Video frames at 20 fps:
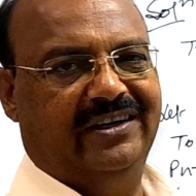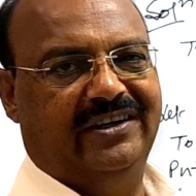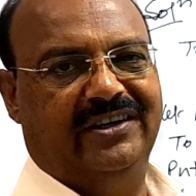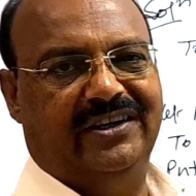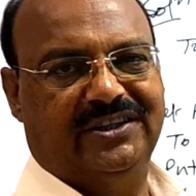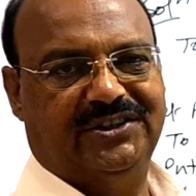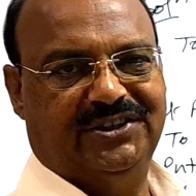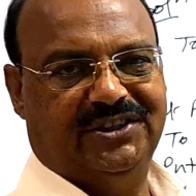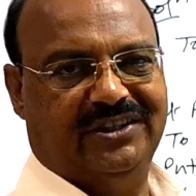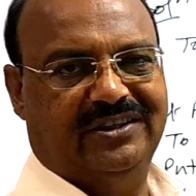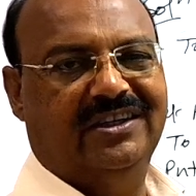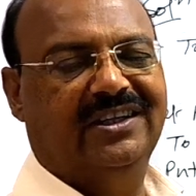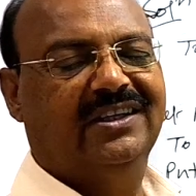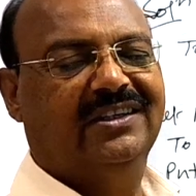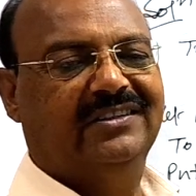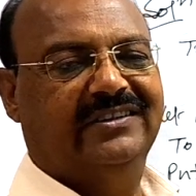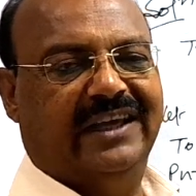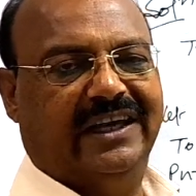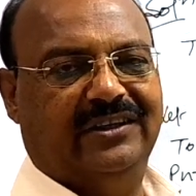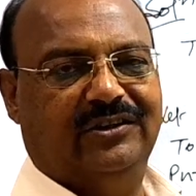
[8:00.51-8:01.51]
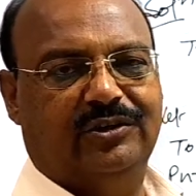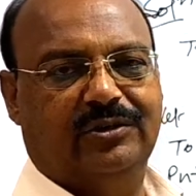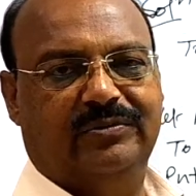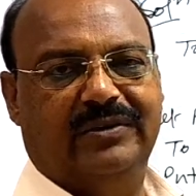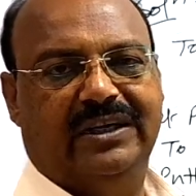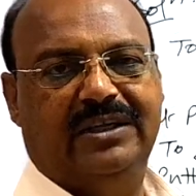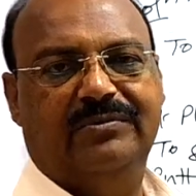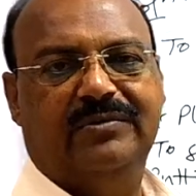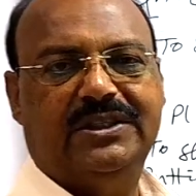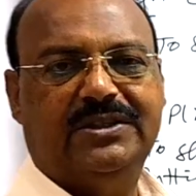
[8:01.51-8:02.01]
induction. Thank you
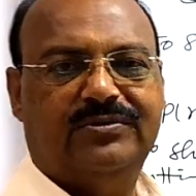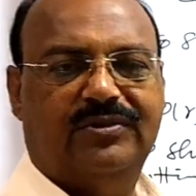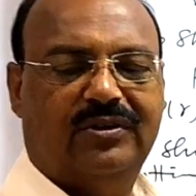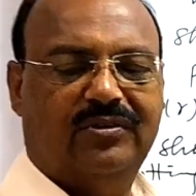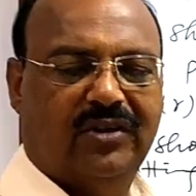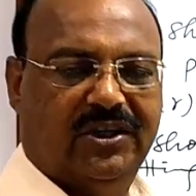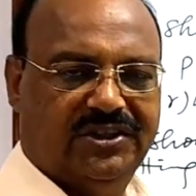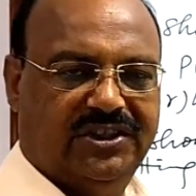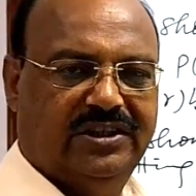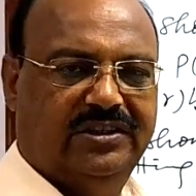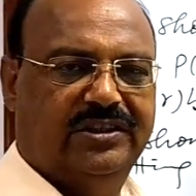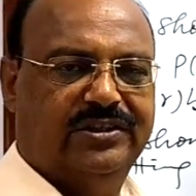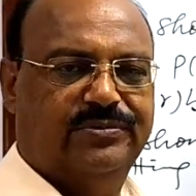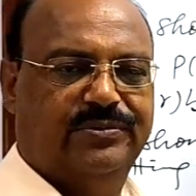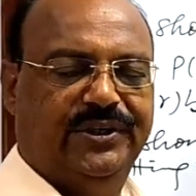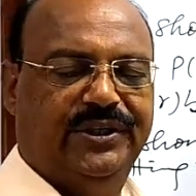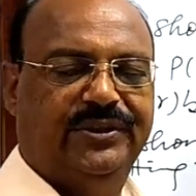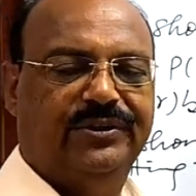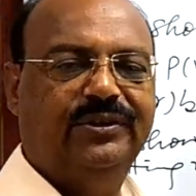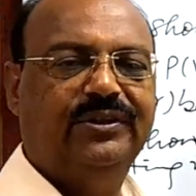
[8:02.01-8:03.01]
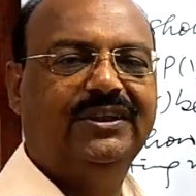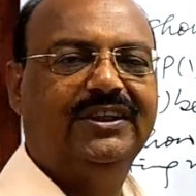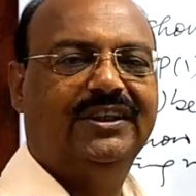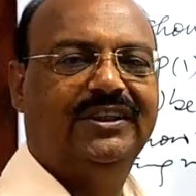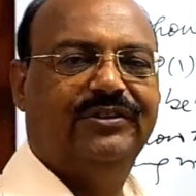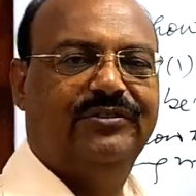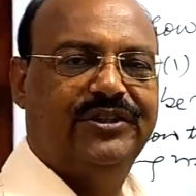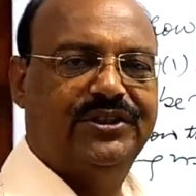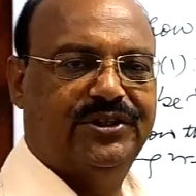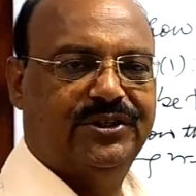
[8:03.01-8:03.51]
very much for watching this video.
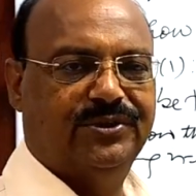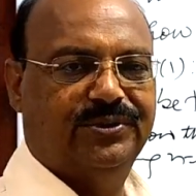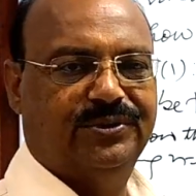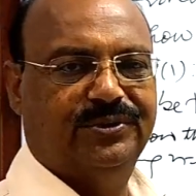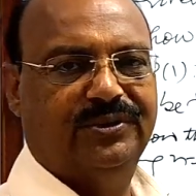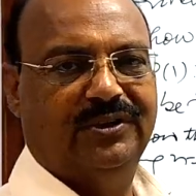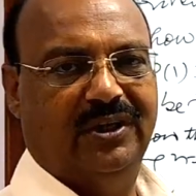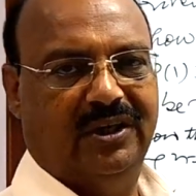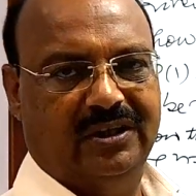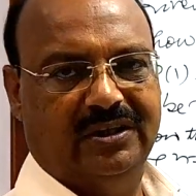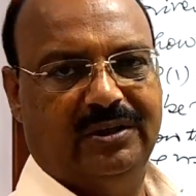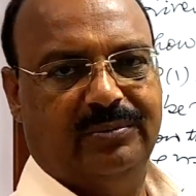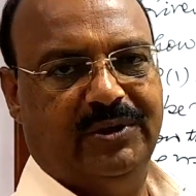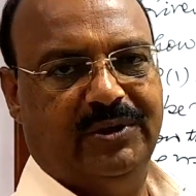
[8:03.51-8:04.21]
Wish you all the